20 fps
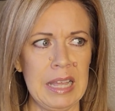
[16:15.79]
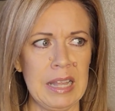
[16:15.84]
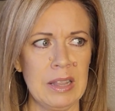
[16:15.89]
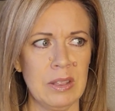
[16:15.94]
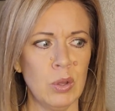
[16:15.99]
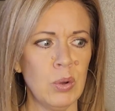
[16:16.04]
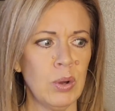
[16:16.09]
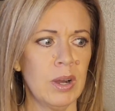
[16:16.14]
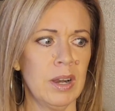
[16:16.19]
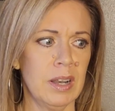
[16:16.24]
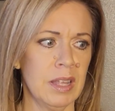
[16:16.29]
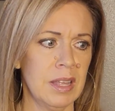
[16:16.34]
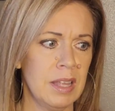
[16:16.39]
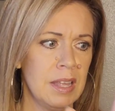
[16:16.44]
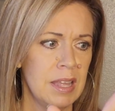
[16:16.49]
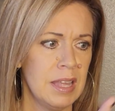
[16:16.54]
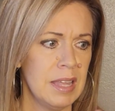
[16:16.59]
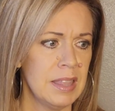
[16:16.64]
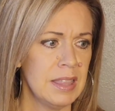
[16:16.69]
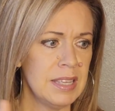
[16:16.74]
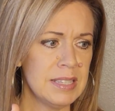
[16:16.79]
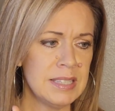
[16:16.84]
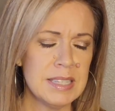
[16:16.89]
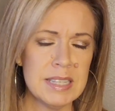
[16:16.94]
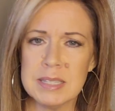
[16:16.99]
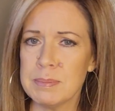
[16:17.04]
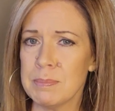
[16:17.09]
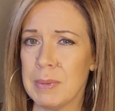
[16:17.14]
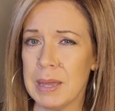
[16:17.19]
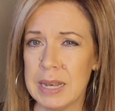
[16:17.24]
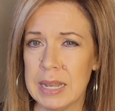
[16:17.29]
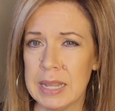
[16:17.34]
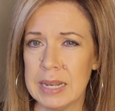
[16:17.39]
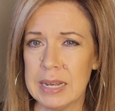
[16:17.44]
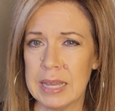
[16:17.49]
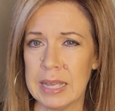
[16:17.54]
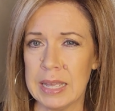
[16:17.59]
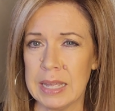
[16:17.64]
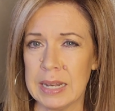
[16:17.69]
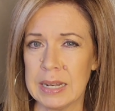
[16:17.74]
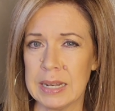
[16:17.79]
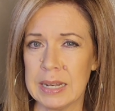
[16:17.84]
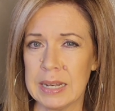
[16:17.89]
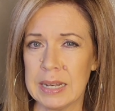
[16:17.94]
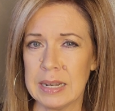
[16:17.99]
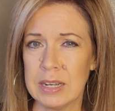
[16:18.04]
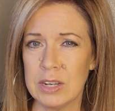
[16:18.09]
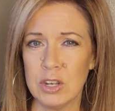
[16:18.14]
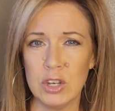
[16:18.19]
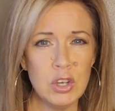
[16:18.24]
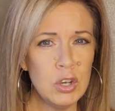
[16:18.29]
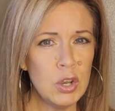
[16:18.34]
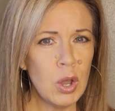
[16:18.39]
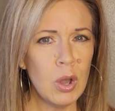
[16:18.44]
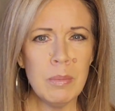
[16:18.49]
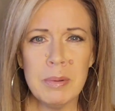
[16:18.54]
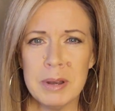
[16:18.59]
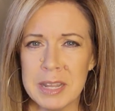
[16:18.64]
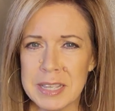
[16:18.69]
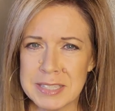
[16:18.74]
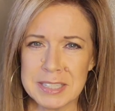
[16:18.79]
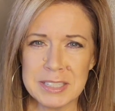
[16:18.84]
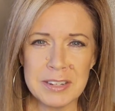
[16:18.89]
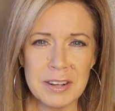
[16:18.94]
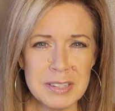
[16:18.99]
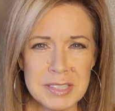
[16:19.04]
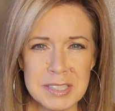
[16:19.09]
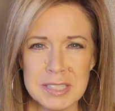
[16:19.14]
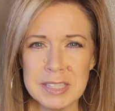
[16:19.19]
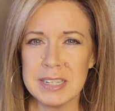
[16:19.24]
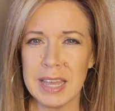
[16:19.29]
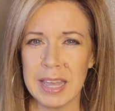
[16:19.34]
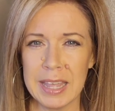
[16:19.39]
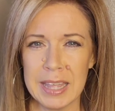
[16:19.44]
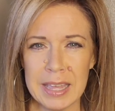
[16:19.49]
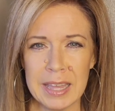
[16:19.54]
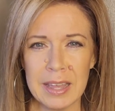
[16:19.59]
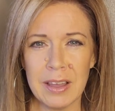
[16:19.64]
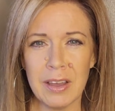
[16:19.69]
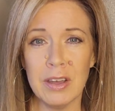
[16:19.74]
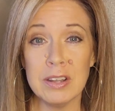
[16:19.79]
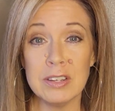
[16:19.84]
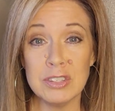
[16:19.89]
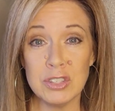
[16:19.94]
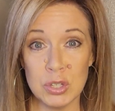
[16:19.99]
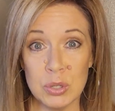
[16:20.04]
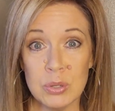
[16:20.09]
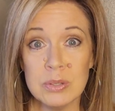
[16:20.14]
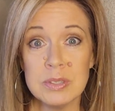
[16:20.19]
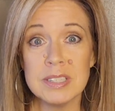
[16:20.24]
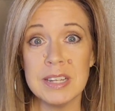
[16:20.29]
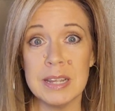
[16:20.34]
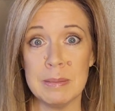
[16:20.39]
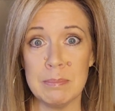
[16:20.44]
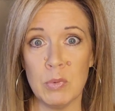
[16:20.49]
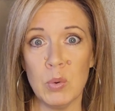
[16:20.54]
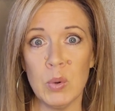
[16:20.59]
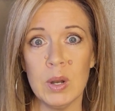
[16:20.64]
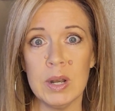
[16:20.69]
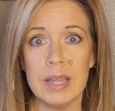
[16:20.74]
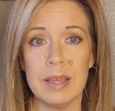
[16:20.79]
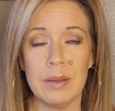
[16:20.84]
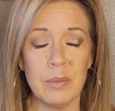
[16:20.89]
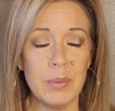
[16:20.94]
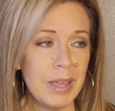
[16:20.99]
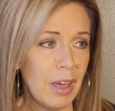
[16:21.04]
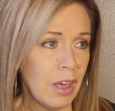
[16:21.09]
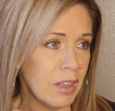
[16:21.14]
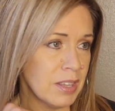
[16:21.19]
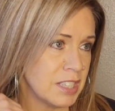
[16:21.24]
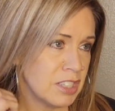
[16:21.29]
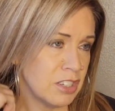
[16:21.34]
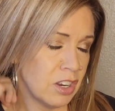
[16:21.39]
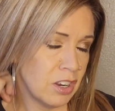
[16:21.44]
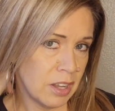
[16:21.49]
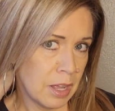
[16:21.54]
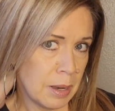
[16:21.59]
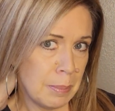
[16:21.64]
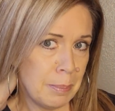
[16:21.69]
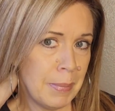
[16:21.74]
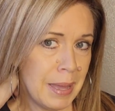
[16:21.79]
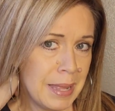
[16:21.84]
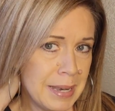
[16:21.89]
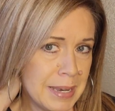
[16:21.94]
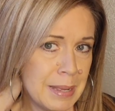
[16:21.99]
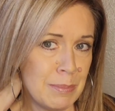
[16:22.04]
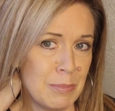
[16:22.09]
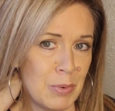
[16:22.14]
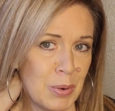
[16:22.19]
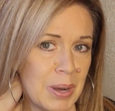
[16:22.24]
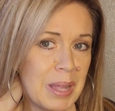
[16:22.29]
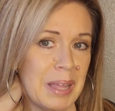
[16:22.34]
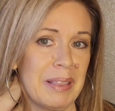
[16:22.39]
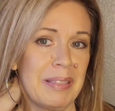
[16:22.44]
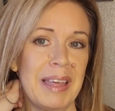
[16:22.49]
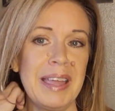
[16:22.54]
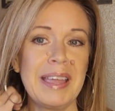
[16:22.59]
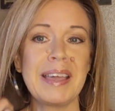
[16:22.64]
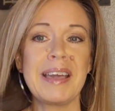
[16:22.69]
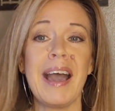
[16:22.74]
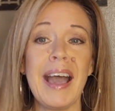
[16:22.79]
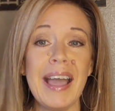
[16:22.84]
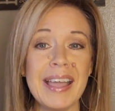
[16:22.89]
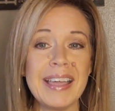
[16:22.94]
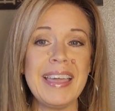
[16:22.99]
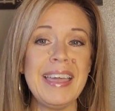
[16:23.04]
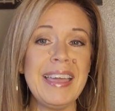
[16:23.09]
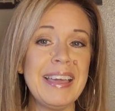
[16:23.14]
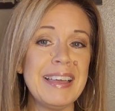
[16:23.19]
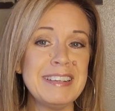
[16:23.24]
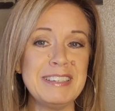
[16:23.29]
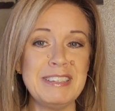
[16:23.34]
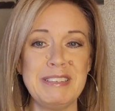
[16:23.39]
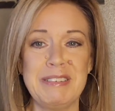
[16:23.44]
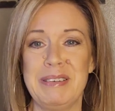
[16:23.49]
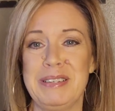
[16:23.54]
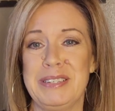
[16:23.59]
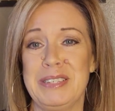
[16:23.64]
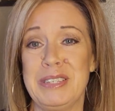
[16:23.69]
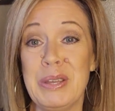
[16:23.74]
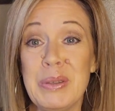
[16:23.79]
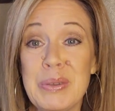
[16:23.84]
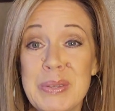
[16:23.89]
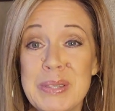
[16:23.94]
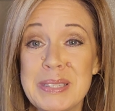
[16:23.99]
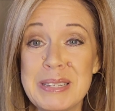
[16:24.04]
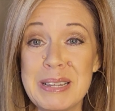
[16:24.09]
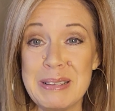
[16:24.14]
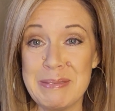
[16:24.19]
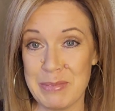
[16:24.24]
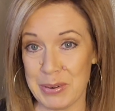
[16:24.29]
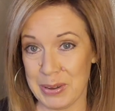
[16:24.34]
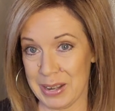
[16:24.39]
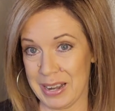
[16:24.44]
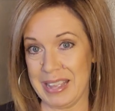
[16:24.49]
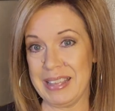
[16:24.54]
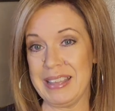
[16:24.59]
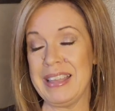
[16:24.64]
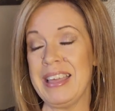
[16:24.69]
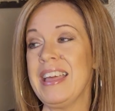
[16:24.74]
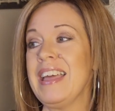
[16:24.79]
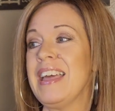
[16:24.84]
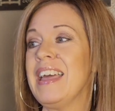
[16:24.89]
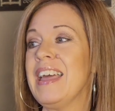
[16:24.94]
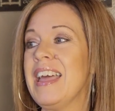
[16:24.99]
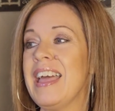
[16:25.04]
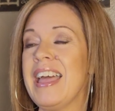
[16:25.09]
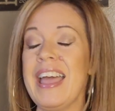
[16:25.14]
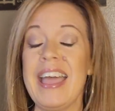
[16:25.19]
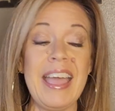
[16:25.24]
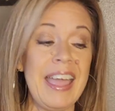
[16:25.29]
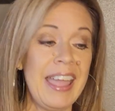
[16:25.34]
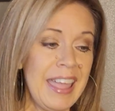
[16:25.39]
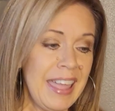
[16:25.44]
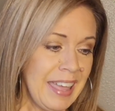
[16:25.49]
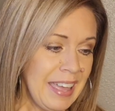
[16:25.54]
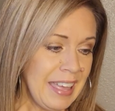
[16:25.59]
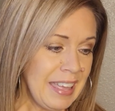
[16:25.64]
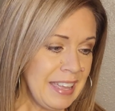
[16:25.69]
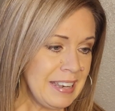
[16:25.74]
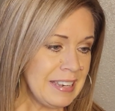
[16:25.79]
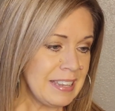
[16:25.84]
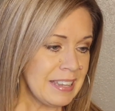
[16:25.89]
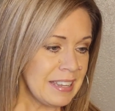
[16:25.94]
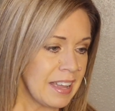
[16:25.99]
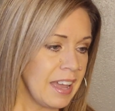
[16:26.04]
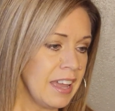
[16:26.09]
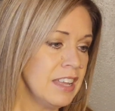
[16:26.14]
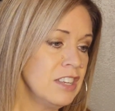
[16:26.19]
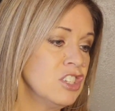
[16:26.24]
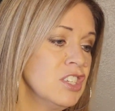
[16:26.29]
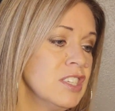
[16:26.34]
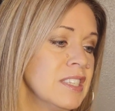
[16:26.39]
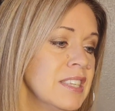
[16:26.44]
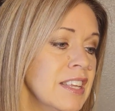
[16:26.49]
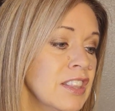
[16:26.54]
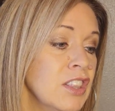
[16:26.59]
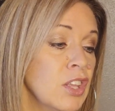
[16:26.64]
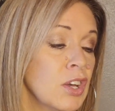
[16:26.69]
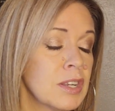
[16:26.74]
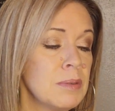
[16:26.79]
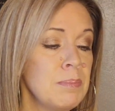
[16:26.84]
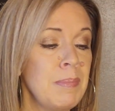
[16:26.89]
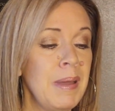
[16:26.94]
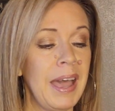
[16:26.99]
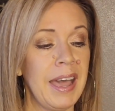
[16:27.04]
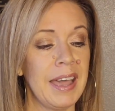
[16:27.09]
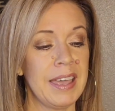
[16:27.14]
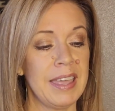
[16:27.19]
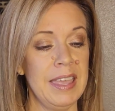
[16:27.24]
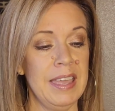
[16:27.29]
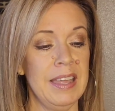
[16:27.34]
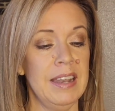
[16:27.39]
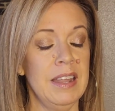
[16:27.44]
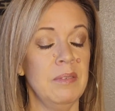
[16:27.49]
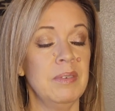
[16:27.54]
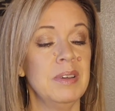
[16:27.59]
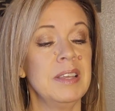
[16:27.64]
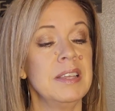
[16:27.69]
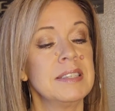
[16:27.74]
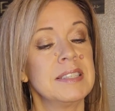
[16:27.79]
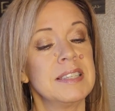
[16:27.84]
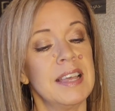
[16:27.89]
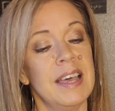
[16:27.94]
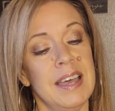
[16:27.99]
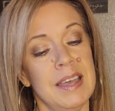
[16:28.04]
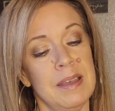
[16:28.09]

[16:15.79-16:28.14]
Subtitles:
Lord, this is Monday night. Nobody starts a diet on Tuesday morning. We all start on Monday morning. Like, I can't do a Tuesday morning. And I just had looked back, and it was